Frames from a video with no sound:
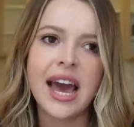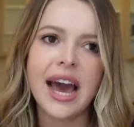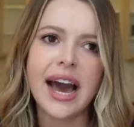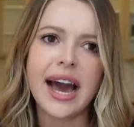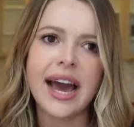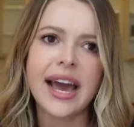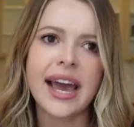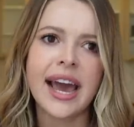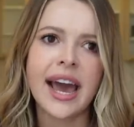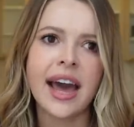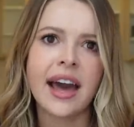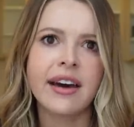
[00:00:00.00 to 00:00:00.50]

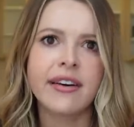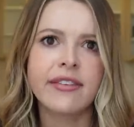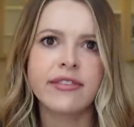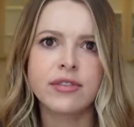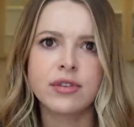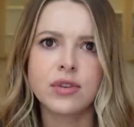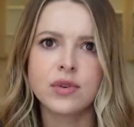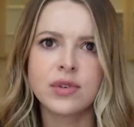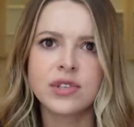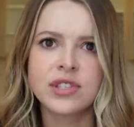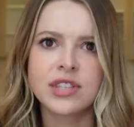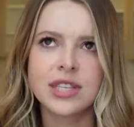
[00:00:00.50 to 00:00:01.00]
I have
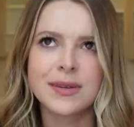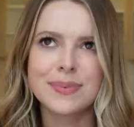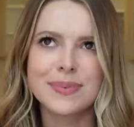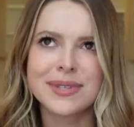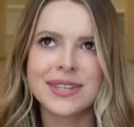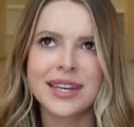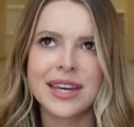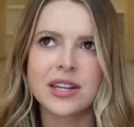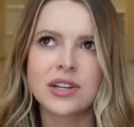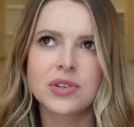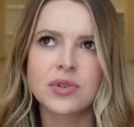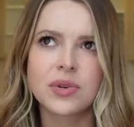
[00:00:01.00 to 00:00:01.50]
new sleep
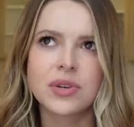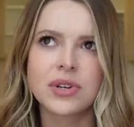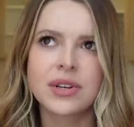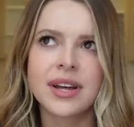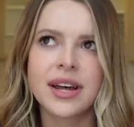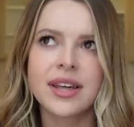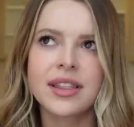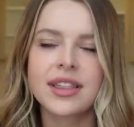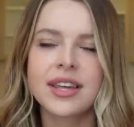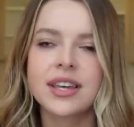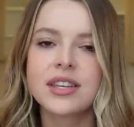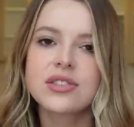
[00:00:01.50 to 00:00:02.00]
schedule.
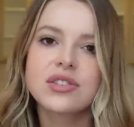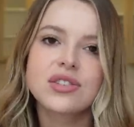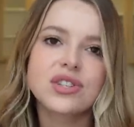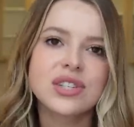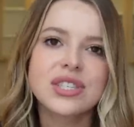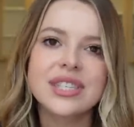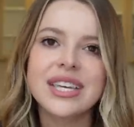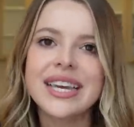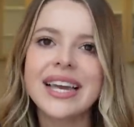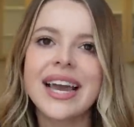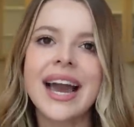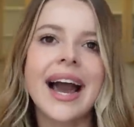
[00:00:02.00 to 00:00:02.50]
Things are
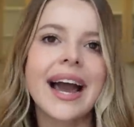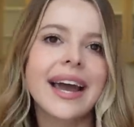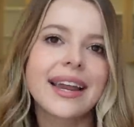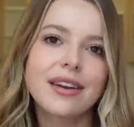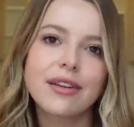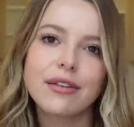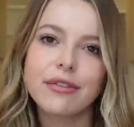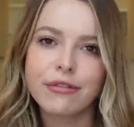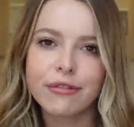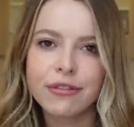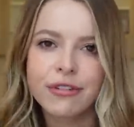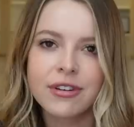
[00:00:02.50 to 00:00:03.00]
just like kind
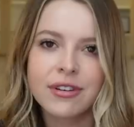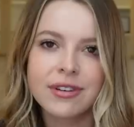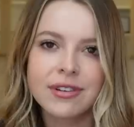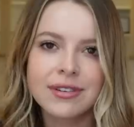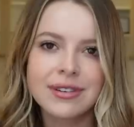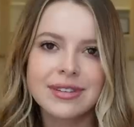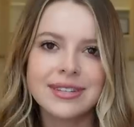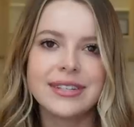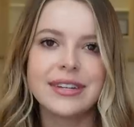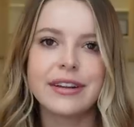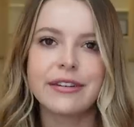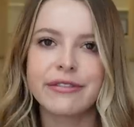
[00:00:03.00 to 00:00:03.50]
of
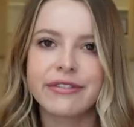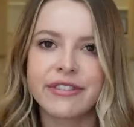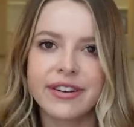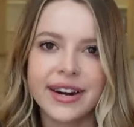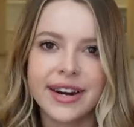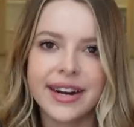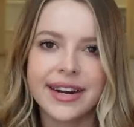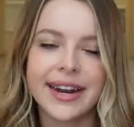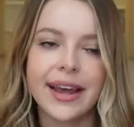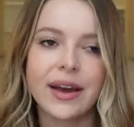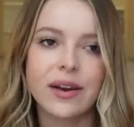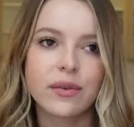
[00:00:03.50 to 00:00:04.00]

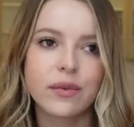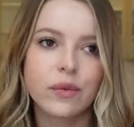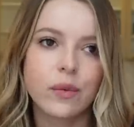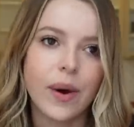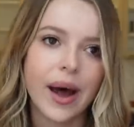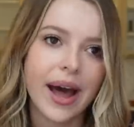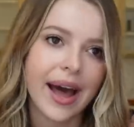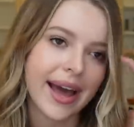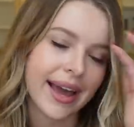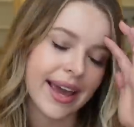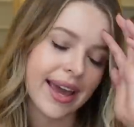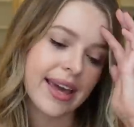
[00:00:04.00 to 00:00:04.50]
different and out of
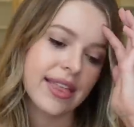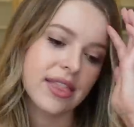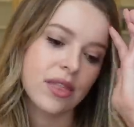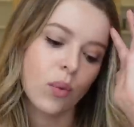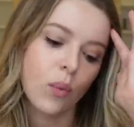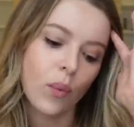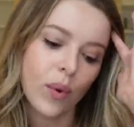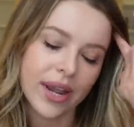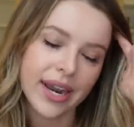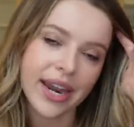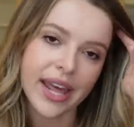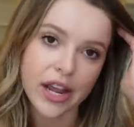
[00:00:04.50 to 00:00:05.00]
whack. And the
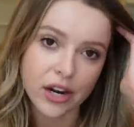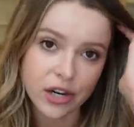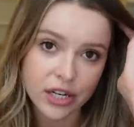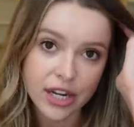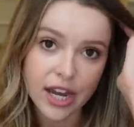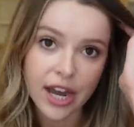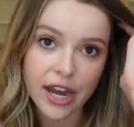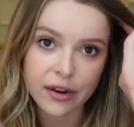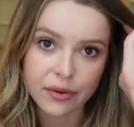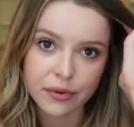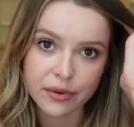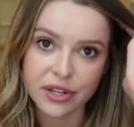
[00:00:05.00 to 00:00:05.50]
one area
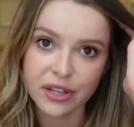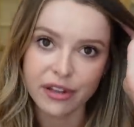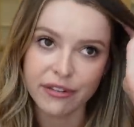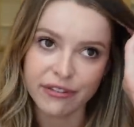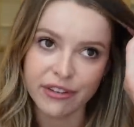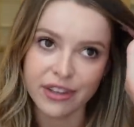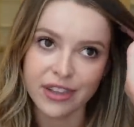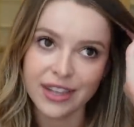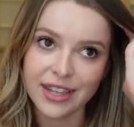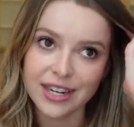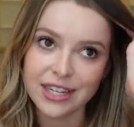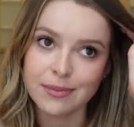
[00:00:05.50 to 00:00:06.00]
I really
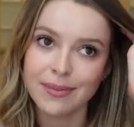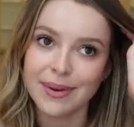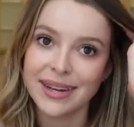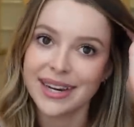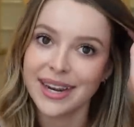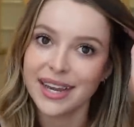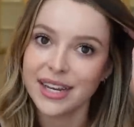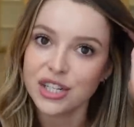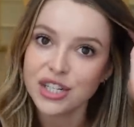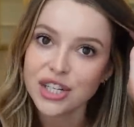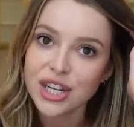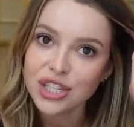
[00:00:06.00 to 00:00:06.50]
feel it is my
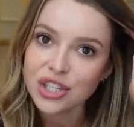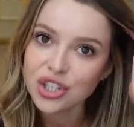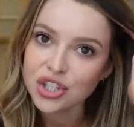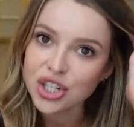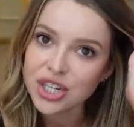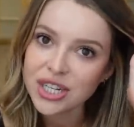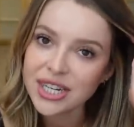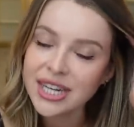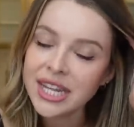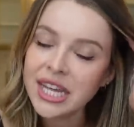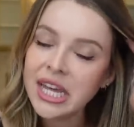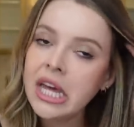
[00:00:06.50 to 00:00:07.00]

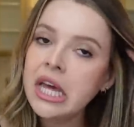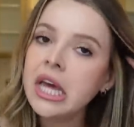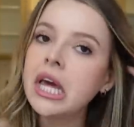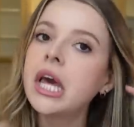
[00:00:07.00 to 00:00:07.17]
digestion.